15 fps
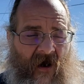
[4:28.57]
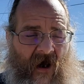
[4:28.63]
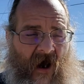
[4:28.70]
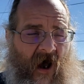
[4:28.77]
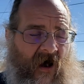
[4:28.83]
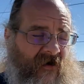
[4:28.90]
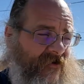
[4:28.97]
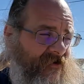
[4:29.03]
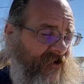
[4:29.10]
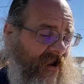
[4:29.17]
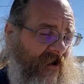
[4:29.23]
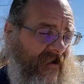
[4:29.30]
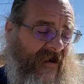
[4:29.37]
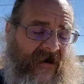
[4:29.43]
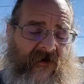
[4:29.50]
Honestly,
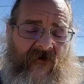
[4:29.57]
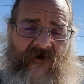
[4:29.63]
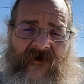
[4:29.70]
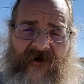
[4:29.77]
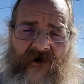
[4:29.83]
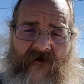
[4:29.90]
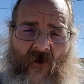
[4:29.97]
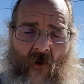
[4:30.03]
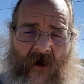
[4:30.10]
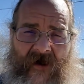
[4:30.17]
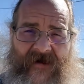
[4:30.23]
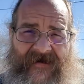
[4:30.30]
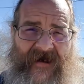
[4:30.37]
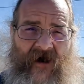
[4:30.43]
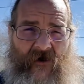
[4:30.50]
I can't even think of a way
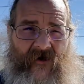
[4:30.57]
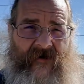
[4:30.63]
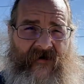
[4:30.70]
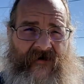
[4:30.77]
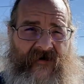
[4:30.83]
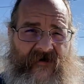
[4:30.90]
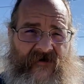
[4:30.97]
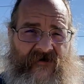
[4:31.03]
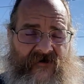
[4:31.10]
to carry these,